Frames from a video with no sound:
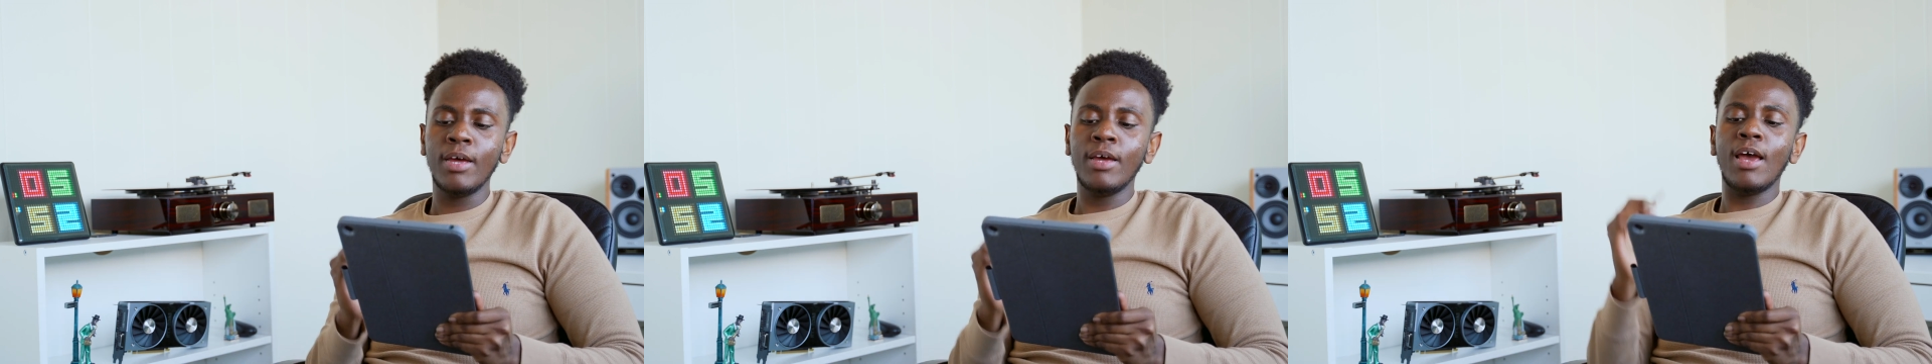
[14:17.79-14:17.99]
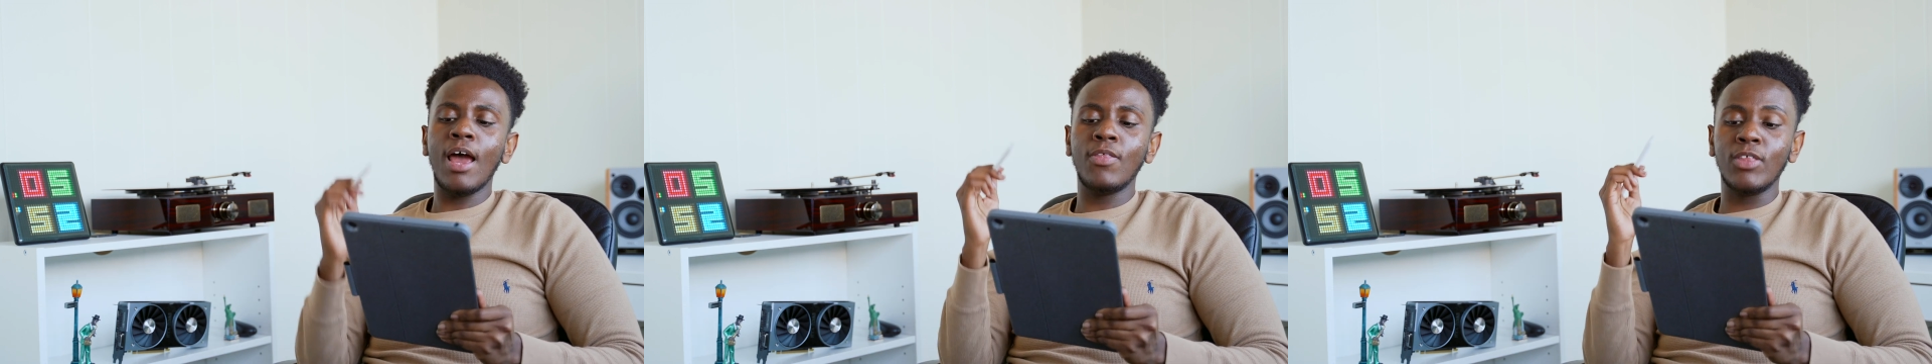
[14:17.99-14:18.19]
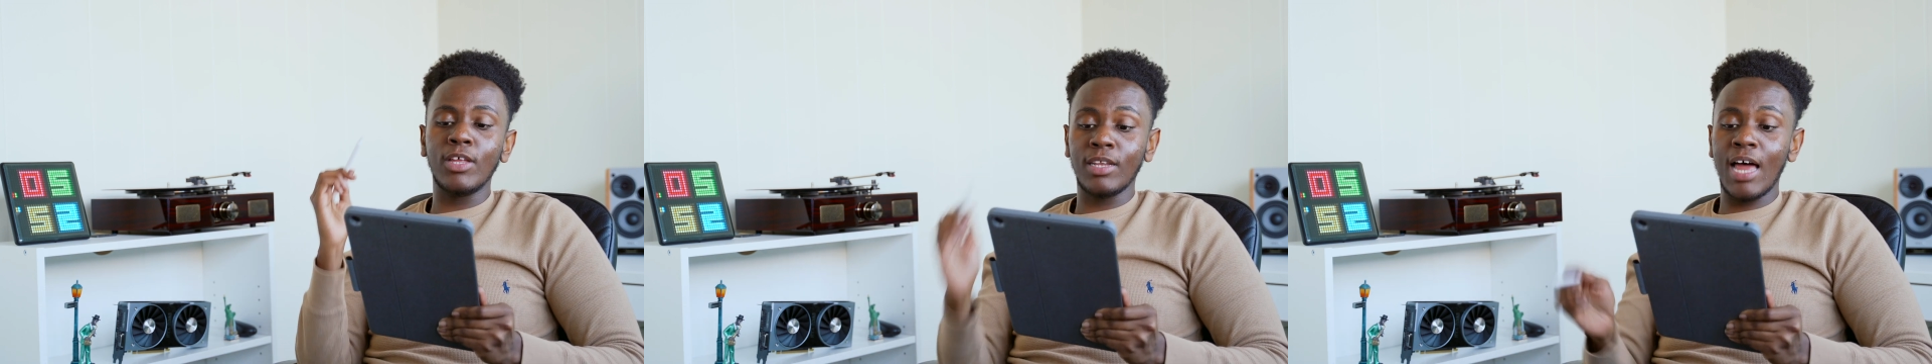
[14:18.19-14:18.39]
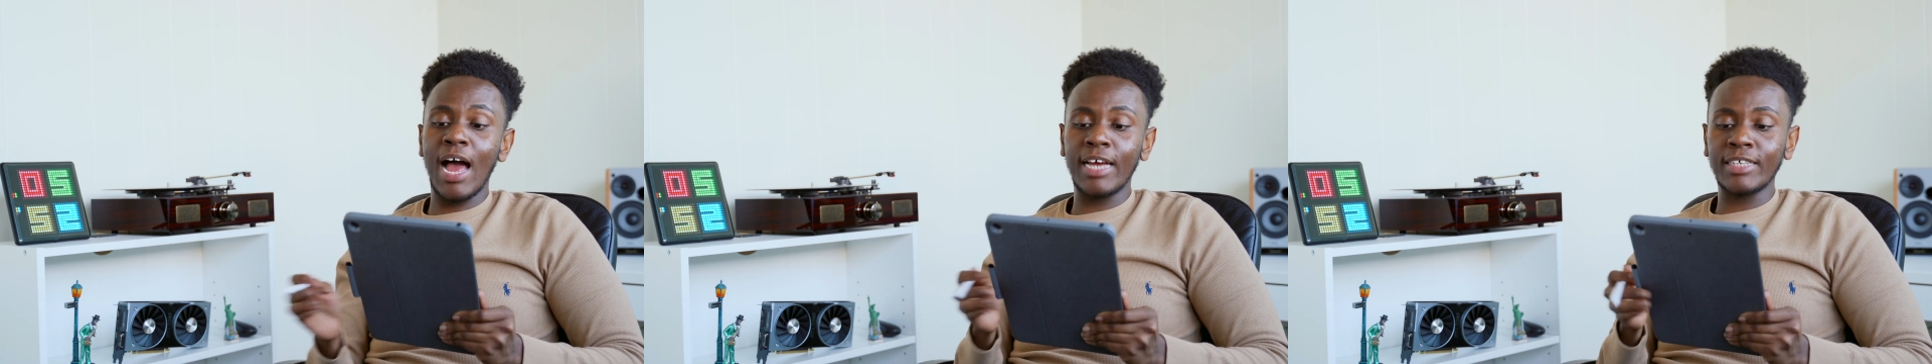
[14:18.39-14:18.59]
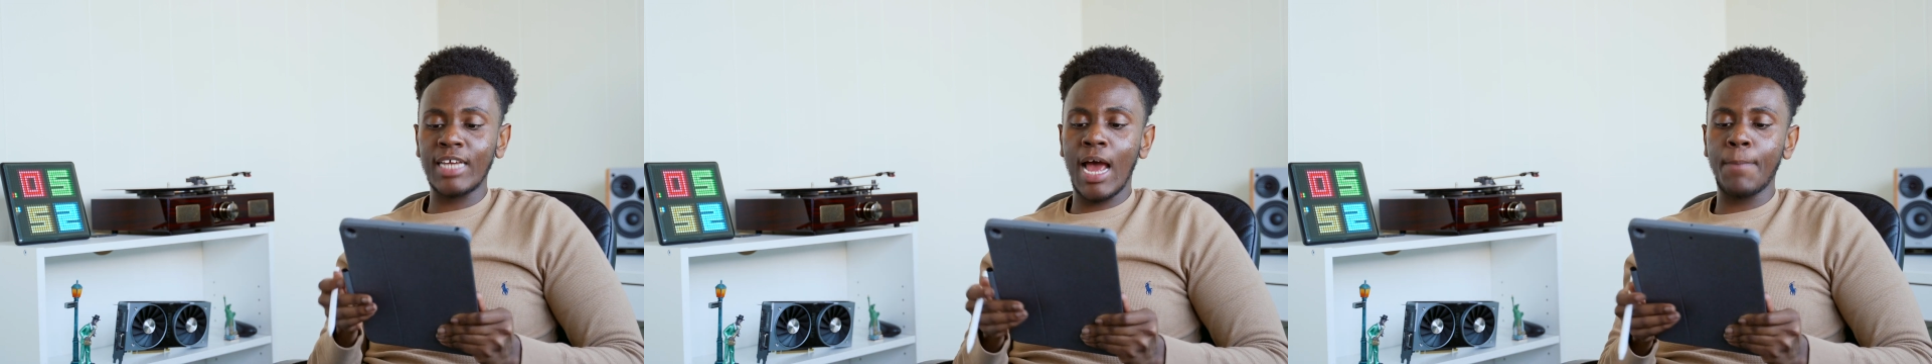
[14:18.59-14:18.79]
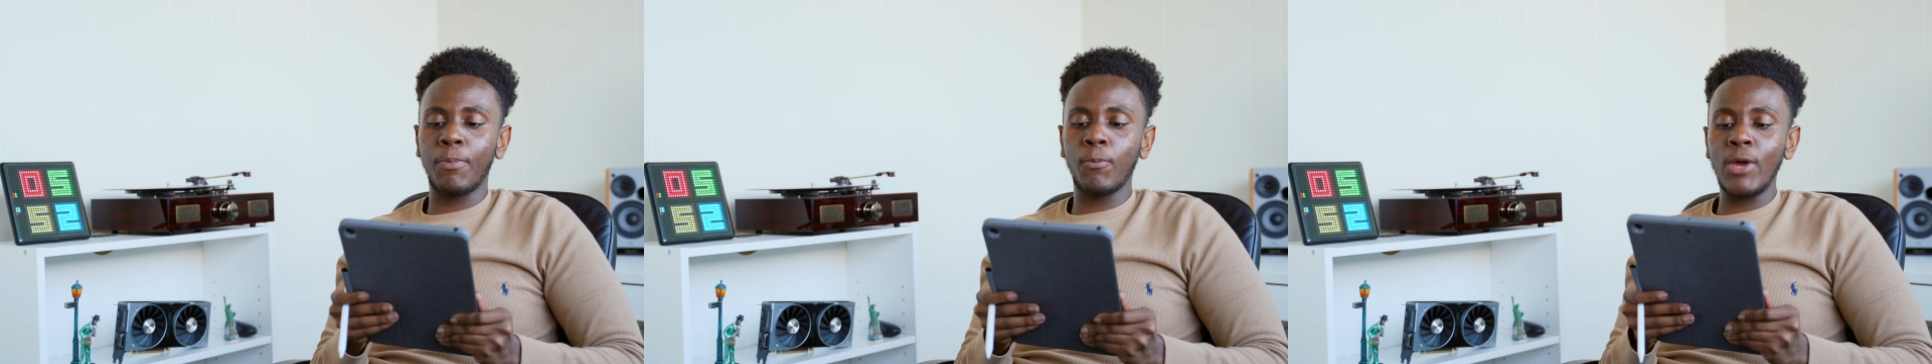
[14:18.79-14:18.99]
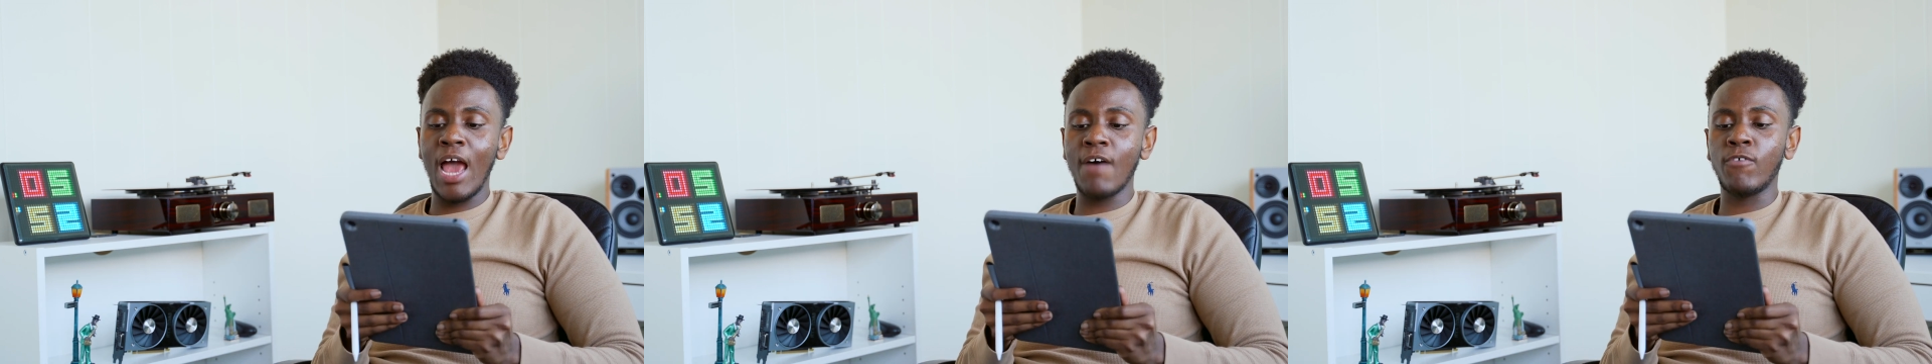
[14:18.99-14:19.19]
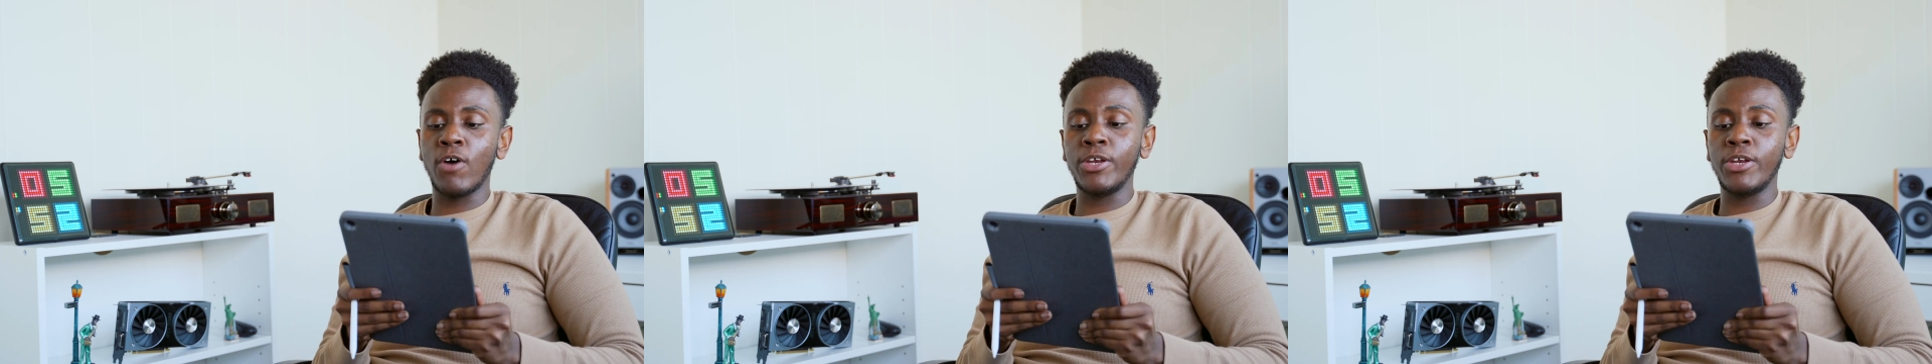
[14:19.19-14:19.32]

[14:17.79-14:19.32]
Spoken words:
and the last app we have on